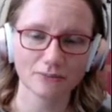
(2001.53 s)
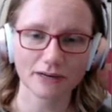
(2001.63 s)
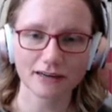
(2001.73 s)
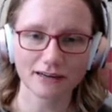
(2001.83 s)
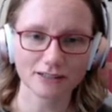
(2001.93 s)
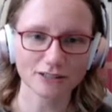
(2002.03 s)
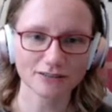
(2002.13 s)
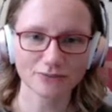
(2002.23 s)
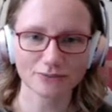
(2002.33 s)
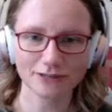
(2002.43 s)
my gosh,
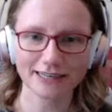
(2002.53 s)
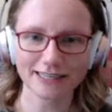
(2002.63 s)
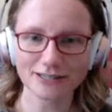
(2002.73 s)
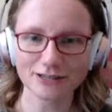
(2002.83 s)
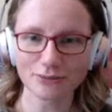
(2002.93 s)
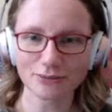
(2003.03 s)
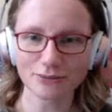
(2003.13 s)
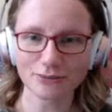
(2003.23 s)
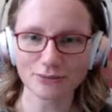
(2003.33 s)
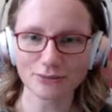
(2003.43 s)
we're getting so
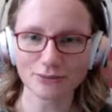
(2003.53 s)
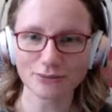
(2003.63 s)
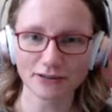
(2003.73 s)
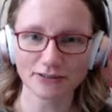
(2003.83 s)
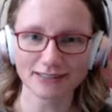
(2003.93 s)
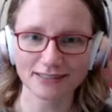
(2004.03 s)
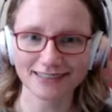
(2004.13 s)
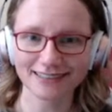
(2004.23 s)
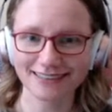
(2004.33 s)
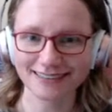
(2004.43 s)
much on your pirate
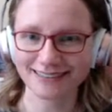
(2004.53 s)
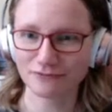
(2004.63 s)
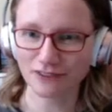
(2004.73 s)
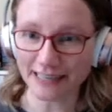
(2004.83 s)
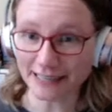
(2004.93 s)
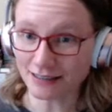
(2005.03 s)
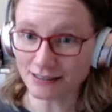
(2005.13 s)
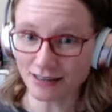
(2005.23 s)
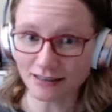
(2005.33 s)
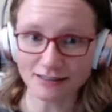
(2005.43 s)
duck. Viking
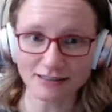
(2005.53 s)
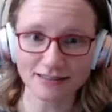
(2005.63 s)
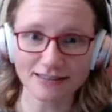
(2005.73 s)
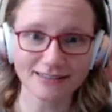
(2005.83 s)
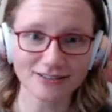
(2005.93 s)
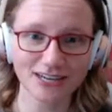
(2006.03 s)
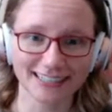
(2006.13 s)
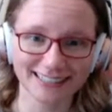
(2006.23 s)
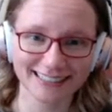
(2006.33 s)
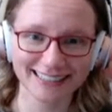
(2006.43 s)
ducks is a
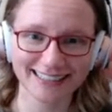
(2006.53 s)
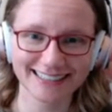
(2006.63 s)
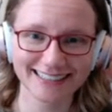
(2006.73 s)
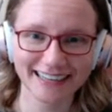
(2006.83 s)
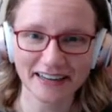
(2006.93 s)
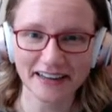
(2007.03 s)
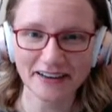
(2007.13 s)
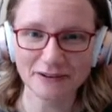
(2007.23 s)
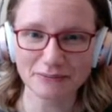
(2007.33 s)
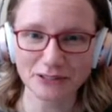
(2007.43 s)
suggestion
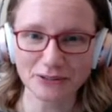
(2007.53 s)
from